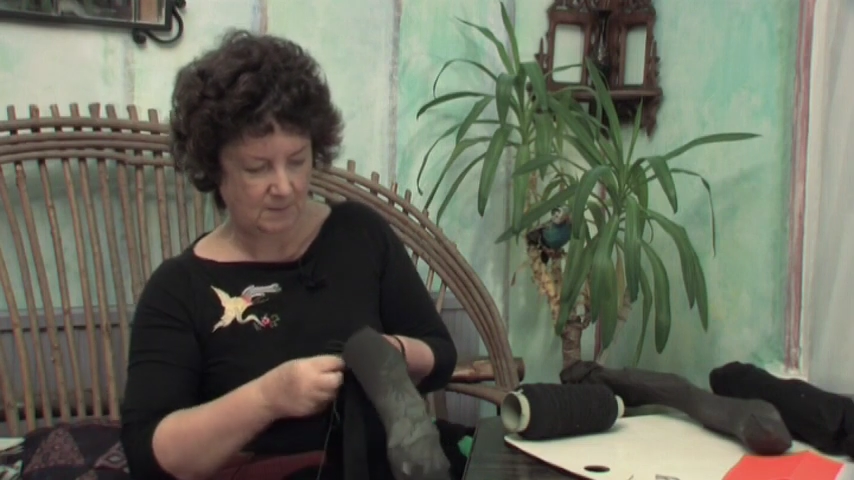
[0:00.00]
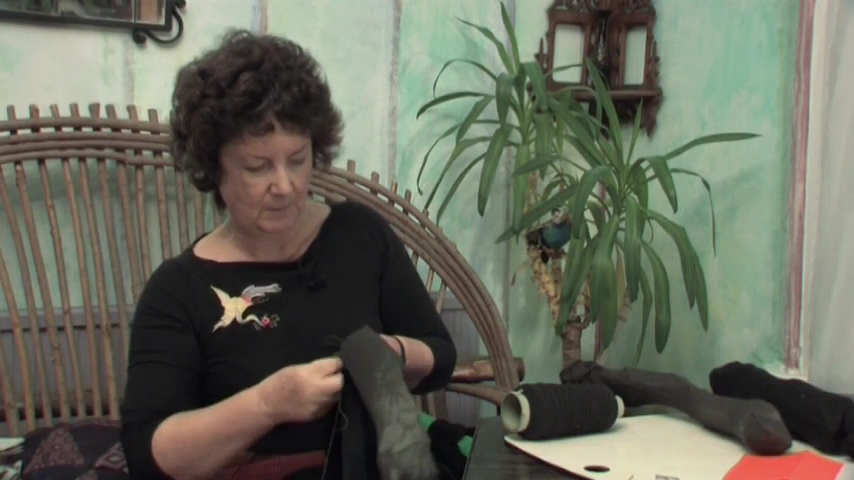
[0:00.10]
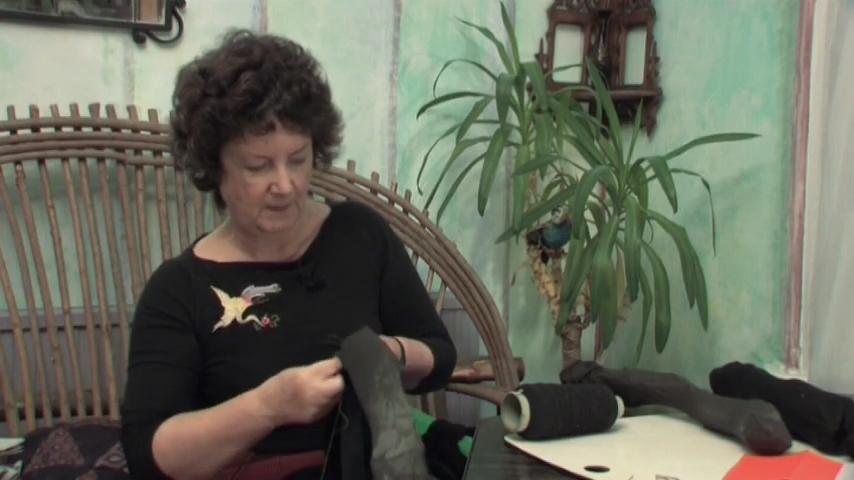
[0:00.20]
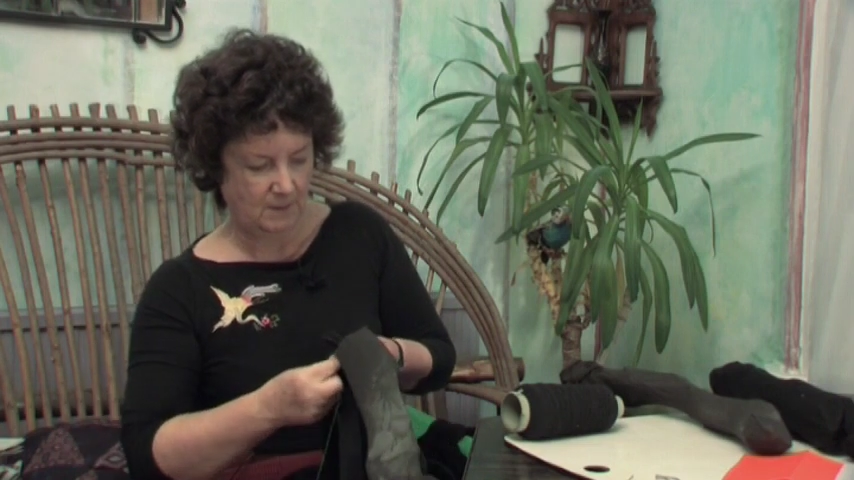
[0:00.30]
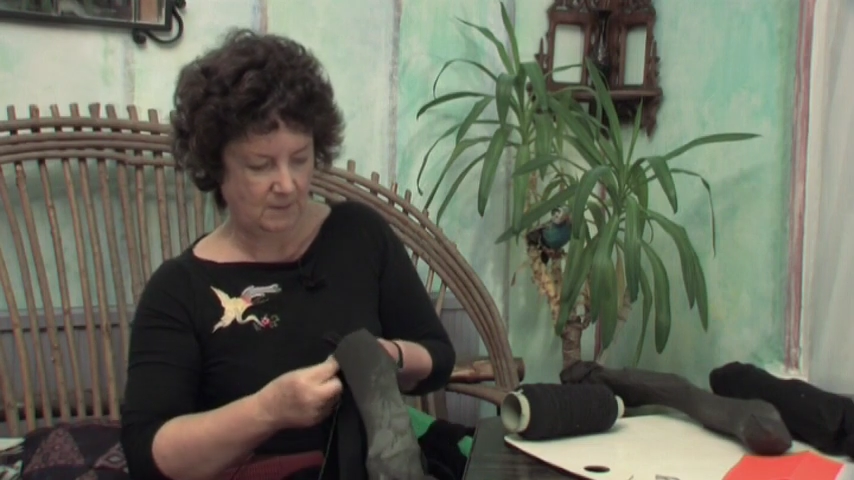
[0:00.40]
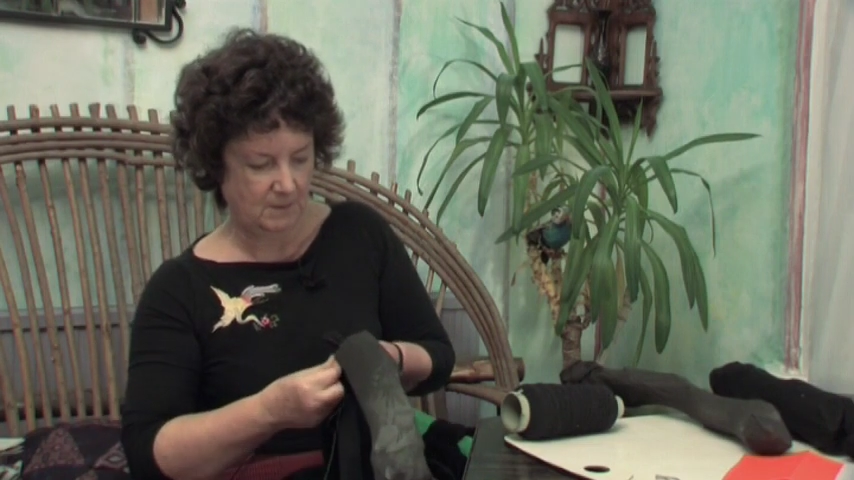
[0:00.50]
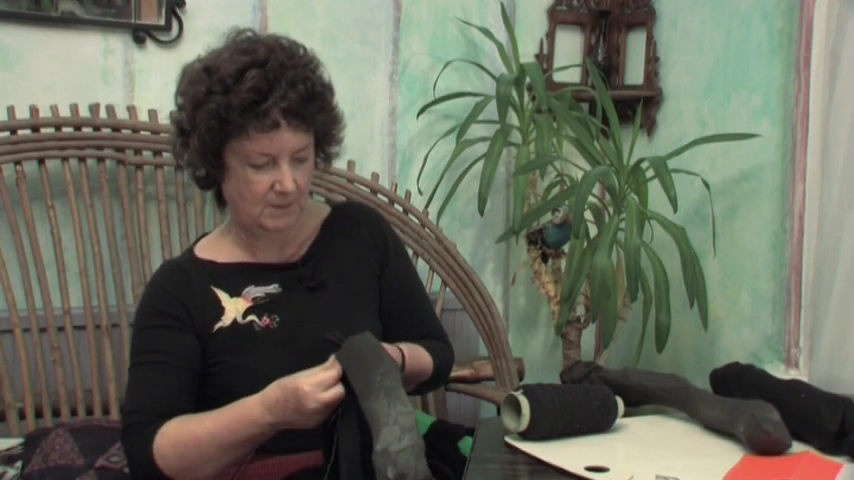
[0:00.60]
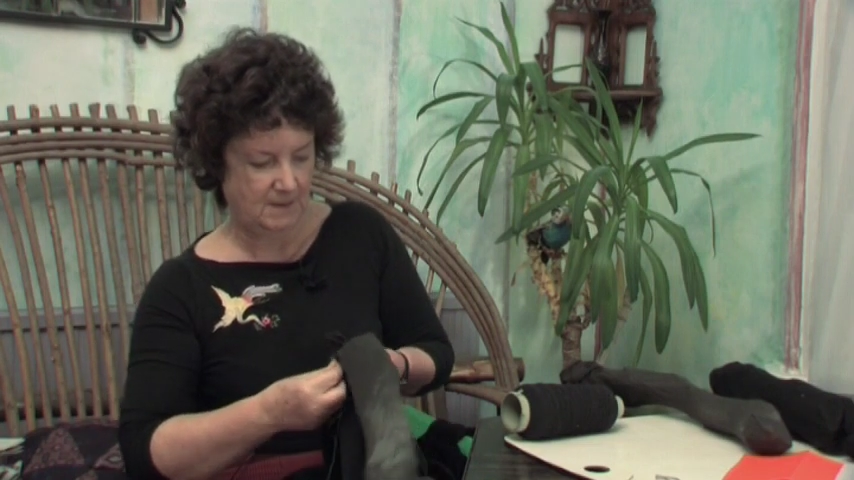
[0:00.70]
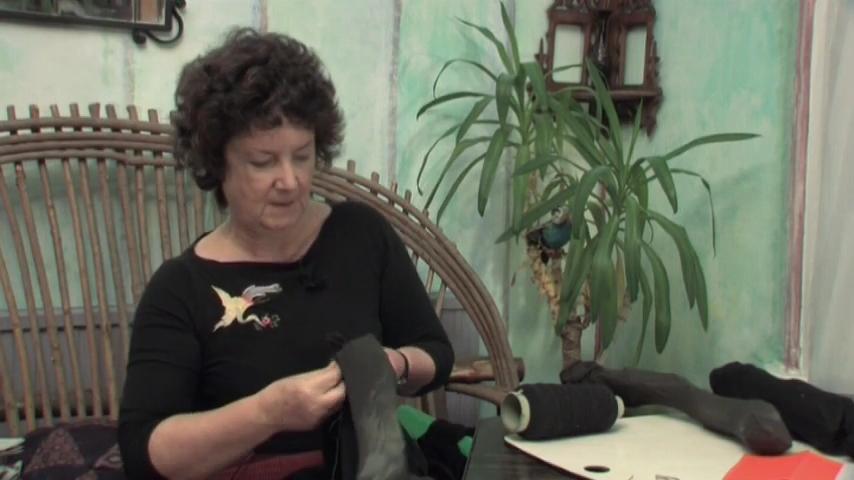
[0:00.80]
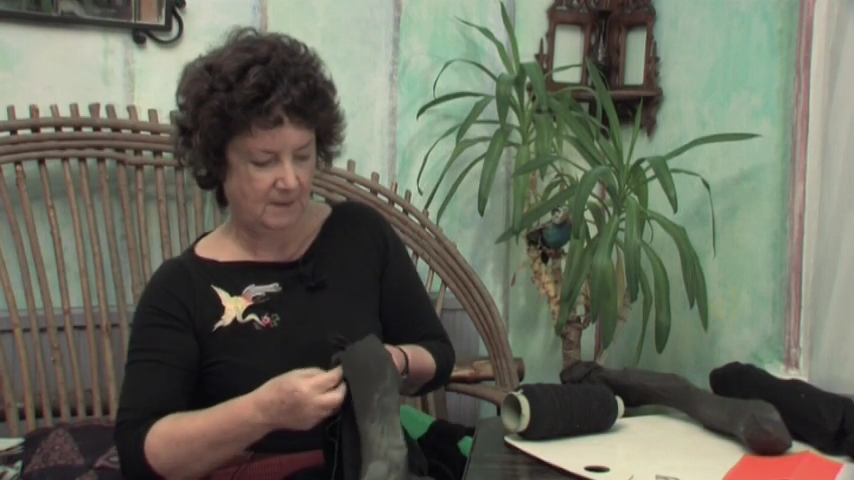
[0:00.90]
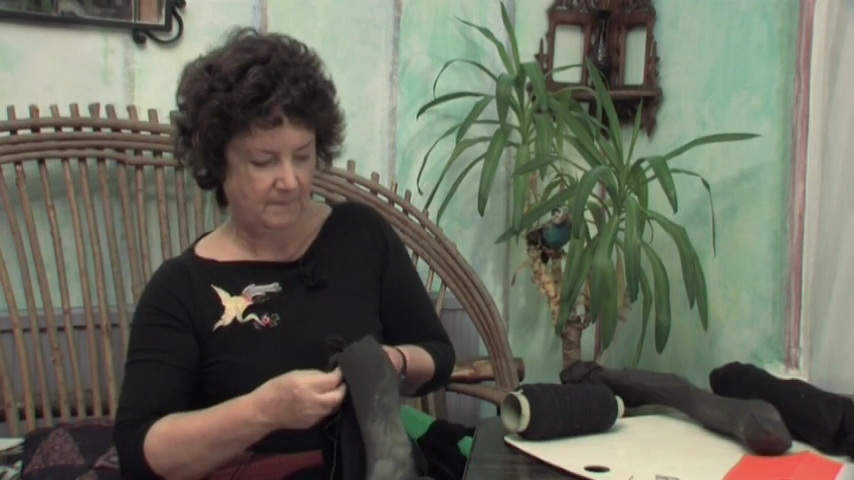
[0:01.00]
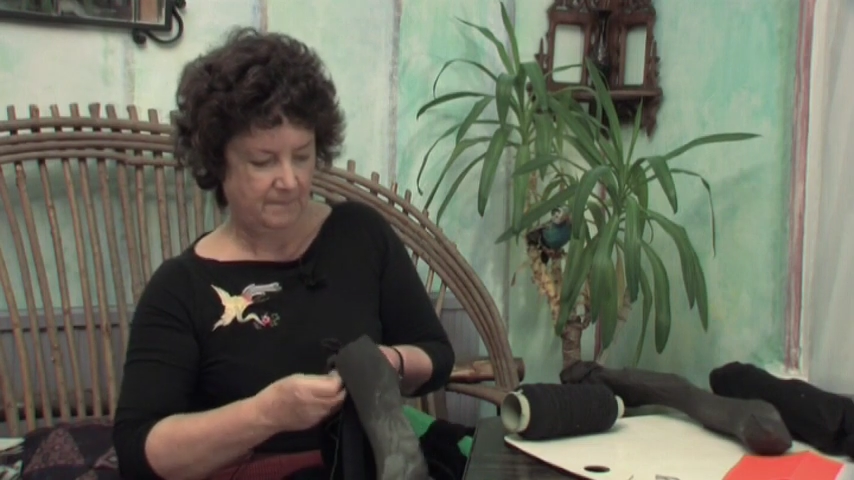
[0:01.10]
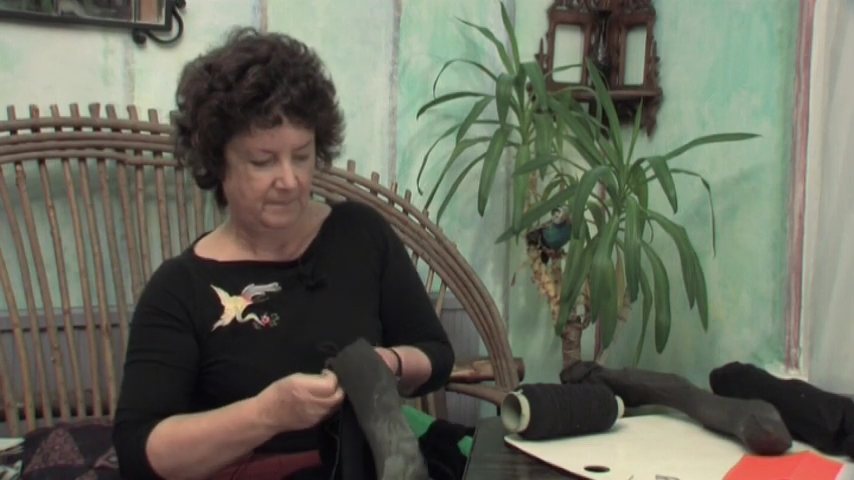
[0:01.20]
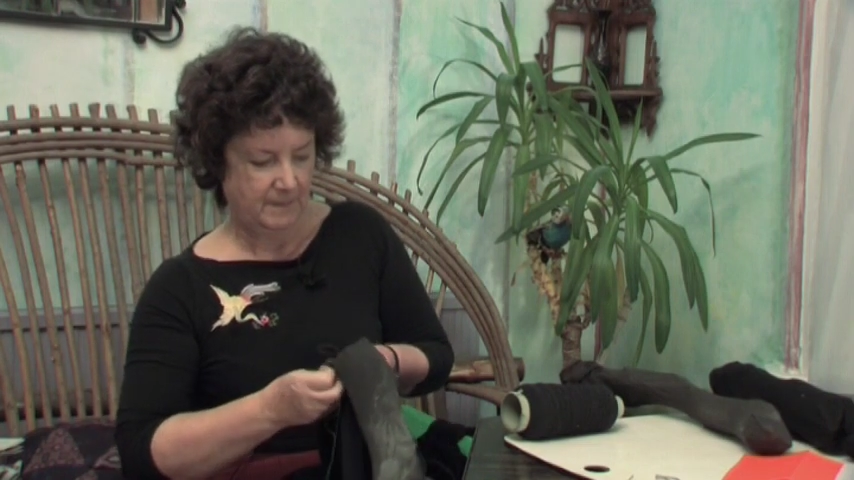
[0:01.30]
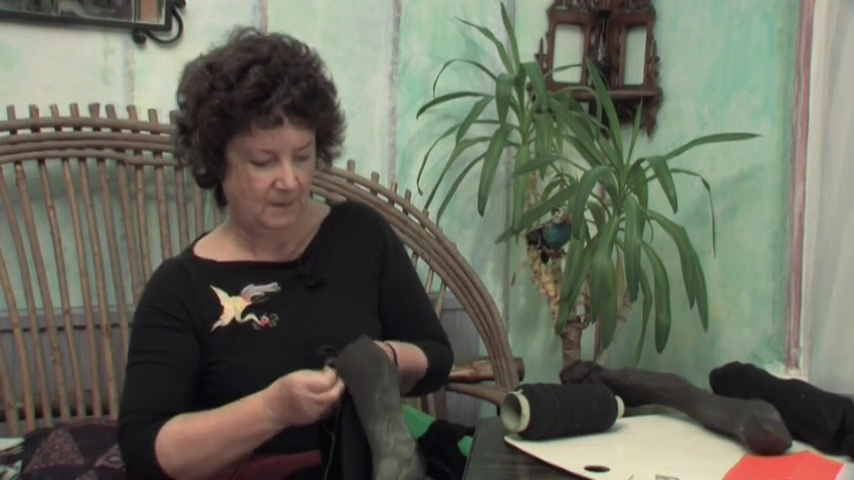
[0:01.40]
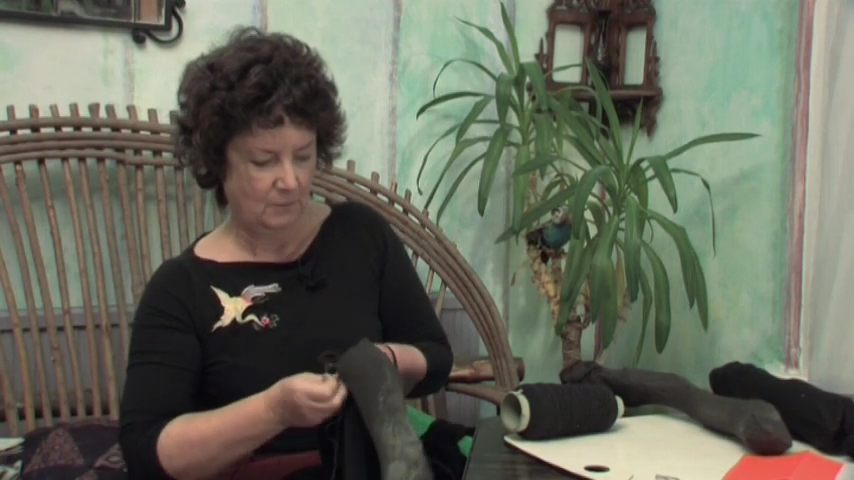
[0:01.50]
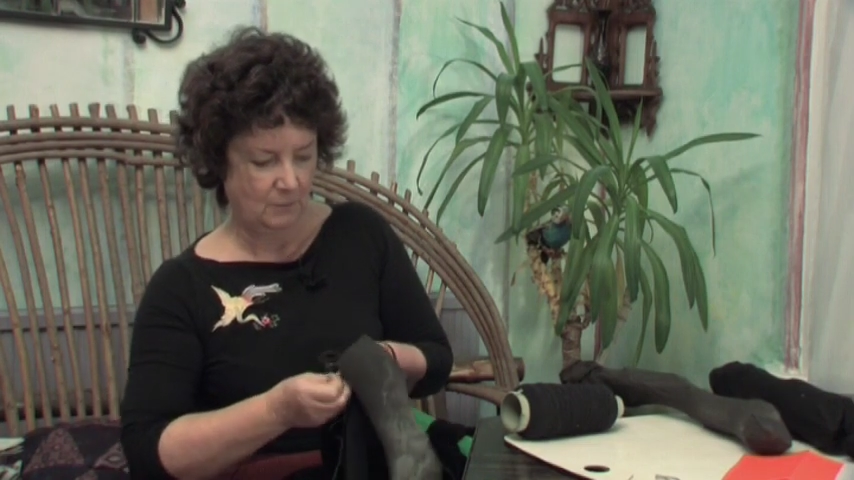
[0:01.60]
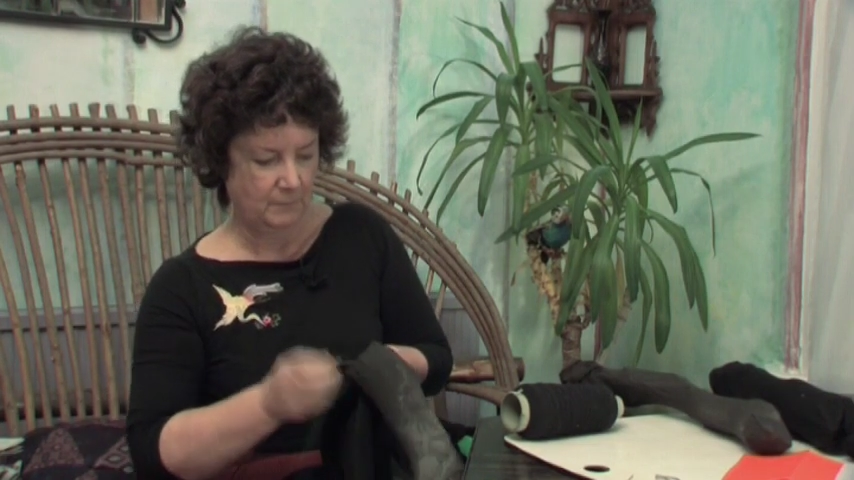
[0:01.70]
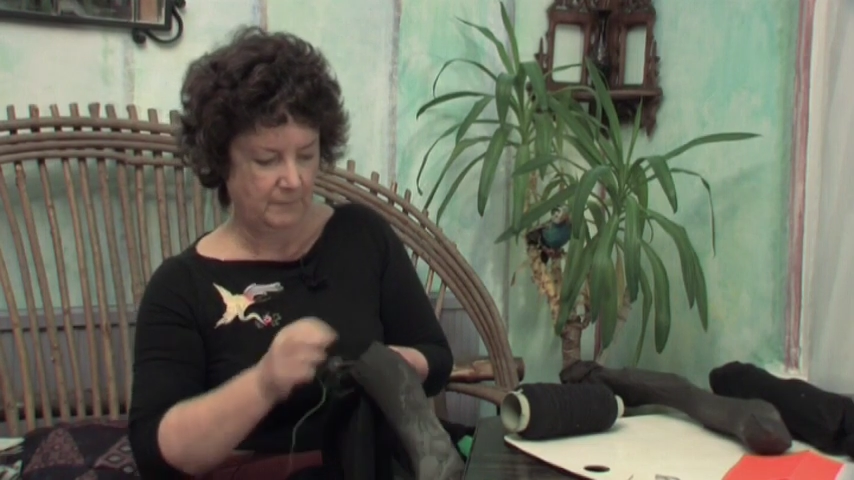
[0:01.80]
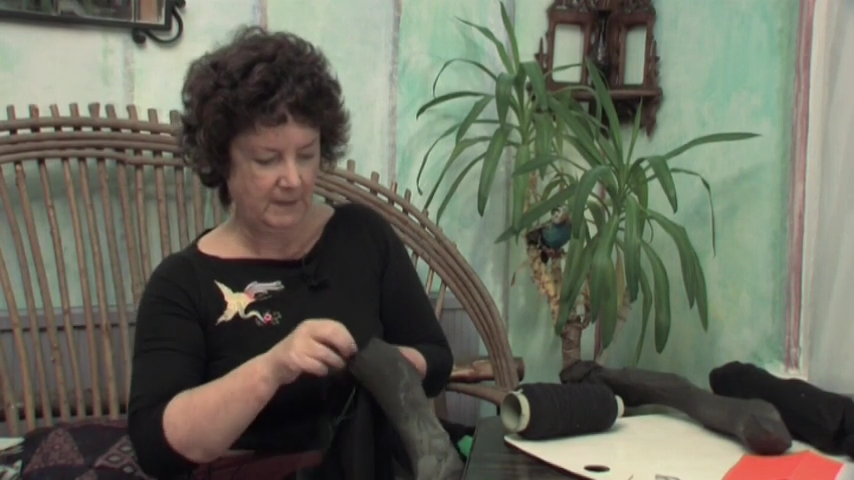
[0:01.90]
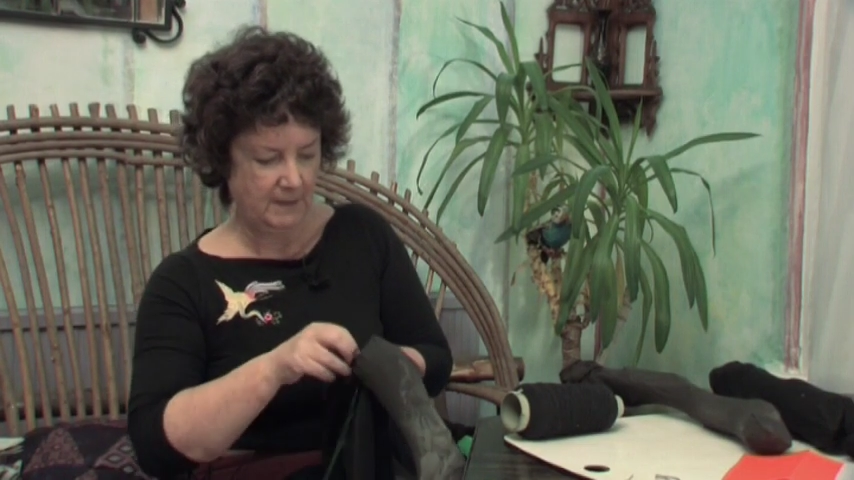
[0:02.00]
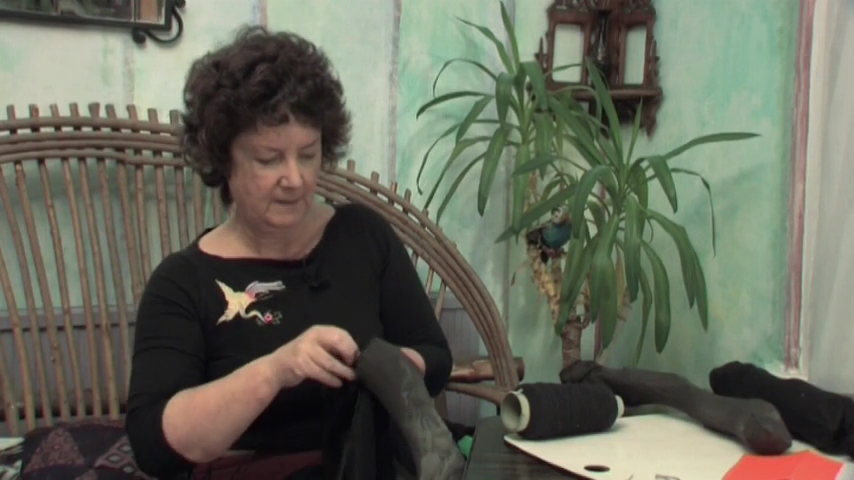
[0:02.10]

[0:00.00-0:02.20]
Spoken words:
with a knot over